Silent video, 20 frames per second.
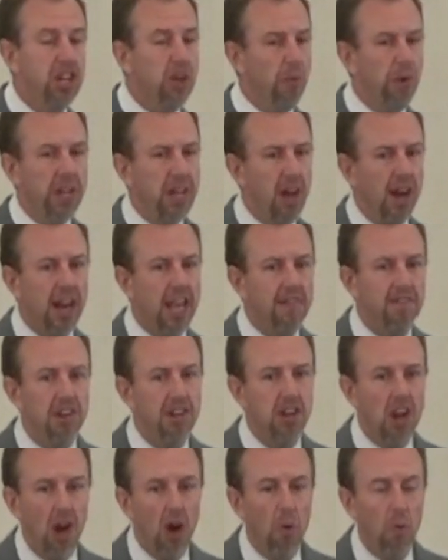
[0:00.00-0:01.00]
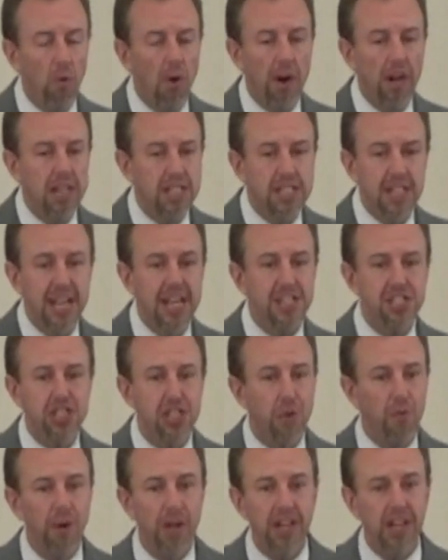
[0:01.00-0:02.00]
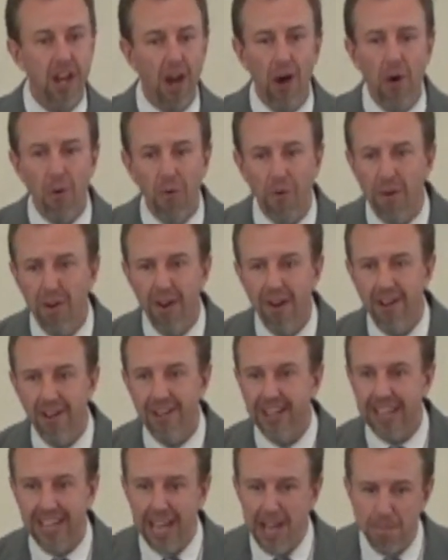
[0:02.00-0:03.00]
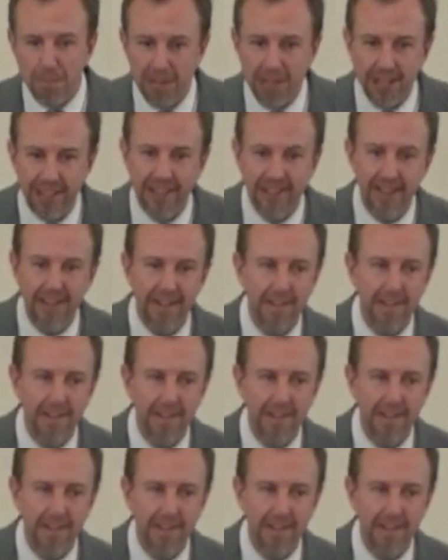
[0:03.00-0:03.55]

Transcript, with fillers: Do we not even know what it says so we know to keep it?